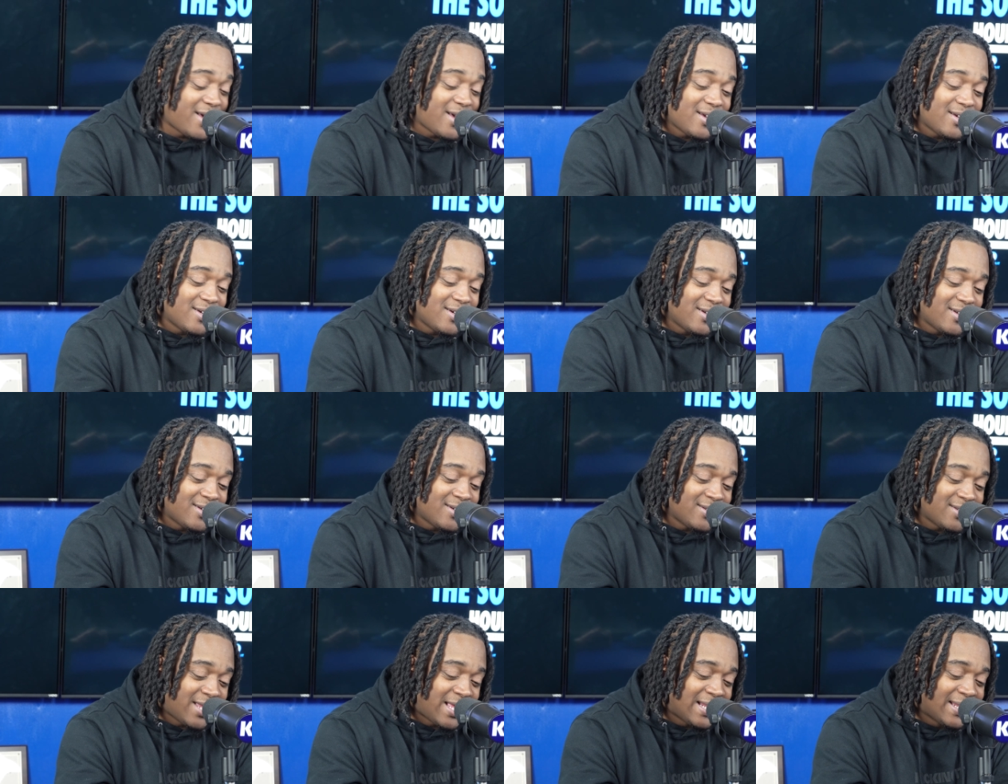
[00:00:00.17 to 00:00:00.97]
that
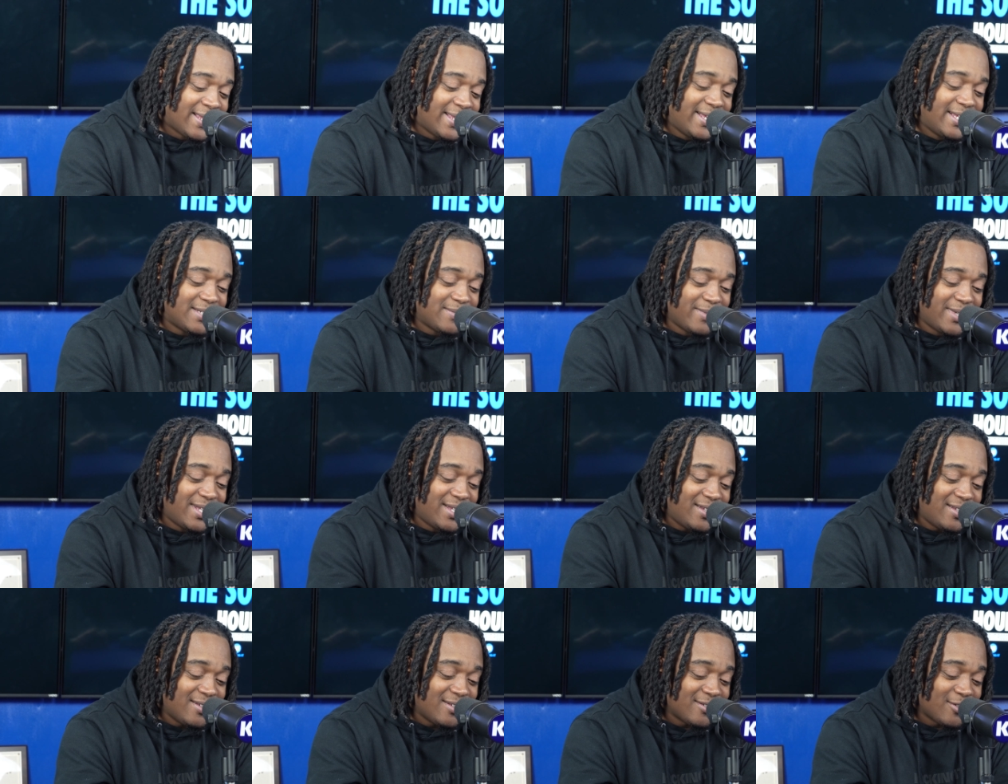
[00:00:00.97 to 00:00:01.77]
uh, that leads
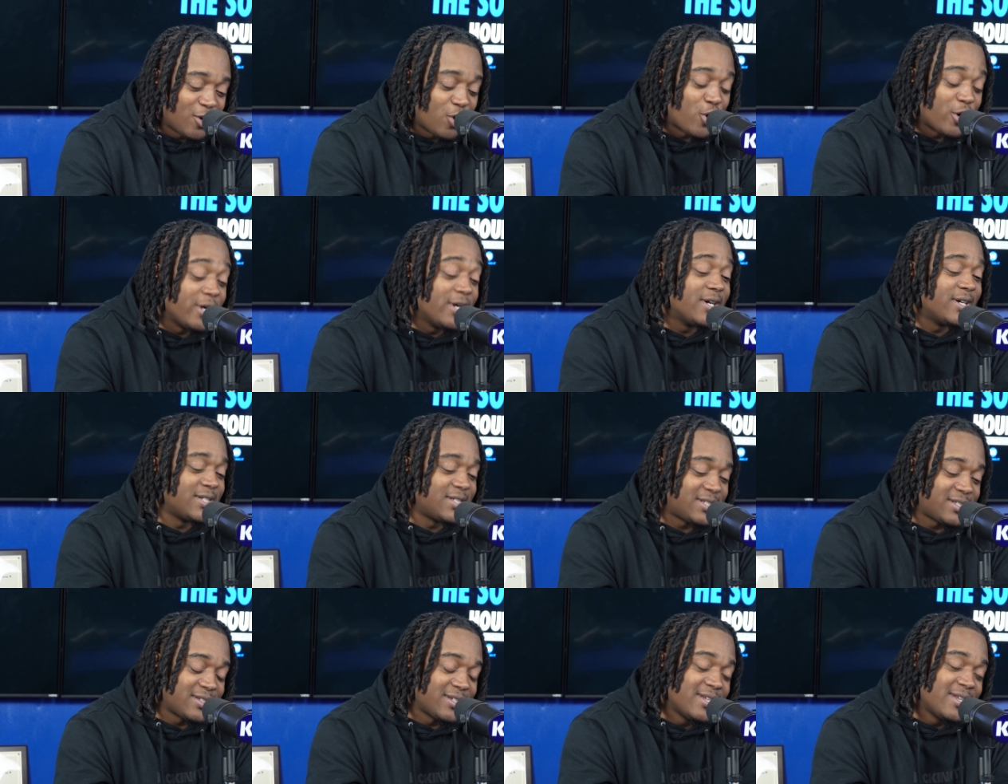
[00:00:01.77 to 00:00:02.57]
me or
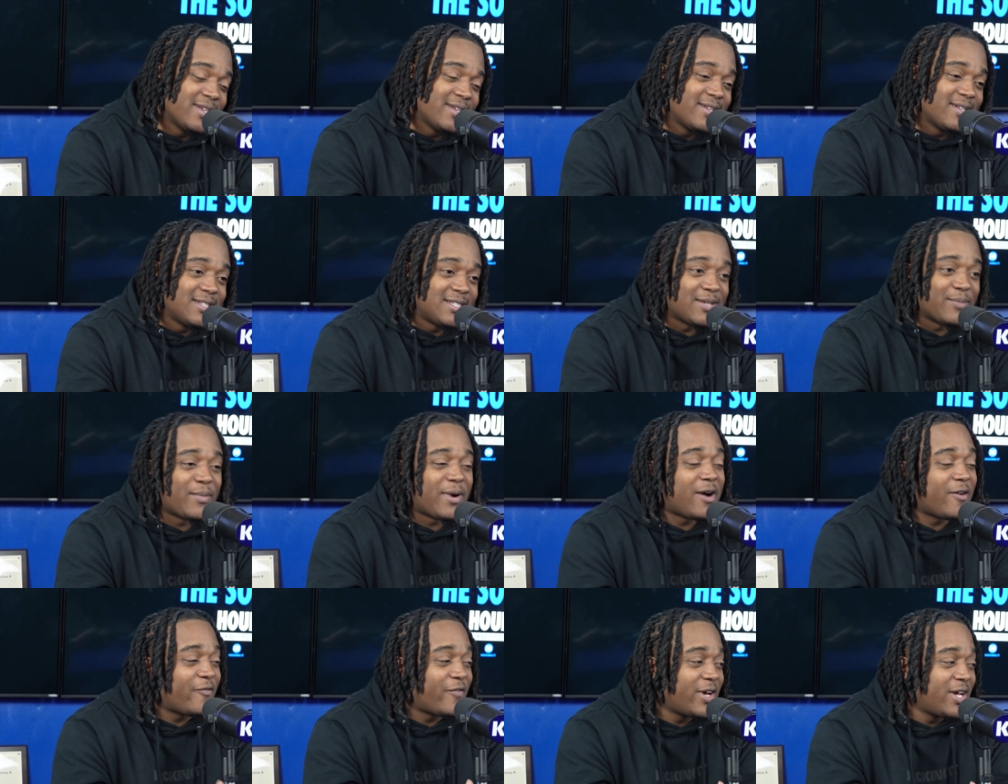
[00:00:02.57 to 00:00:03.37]
us to
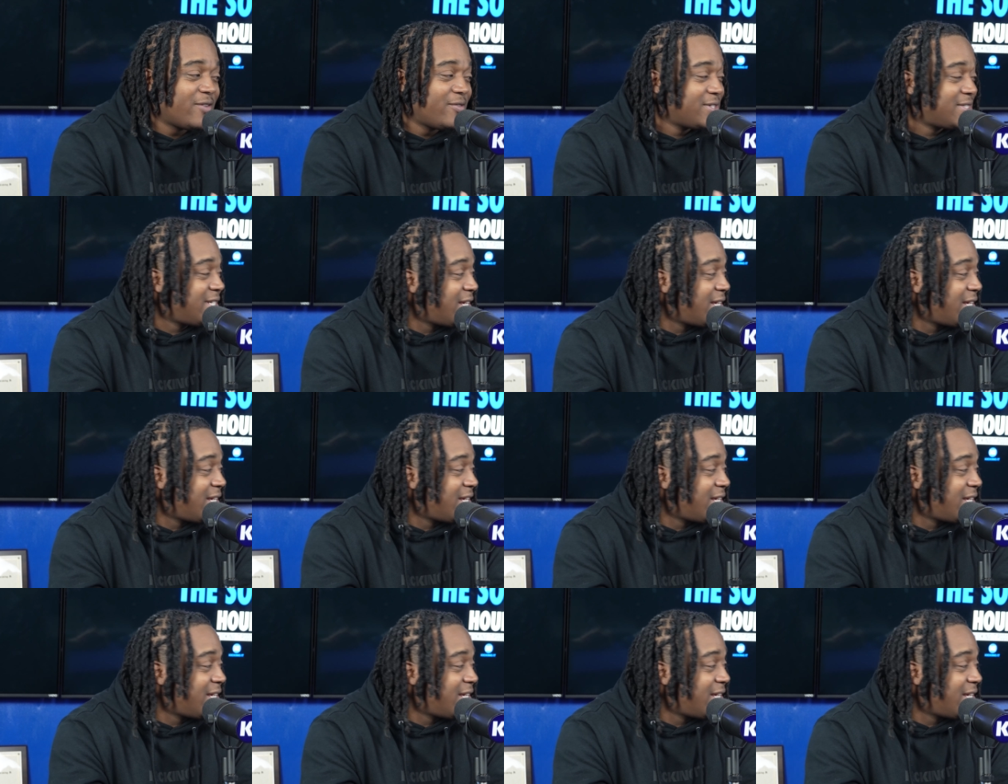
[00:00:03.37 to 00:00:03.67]
my favorite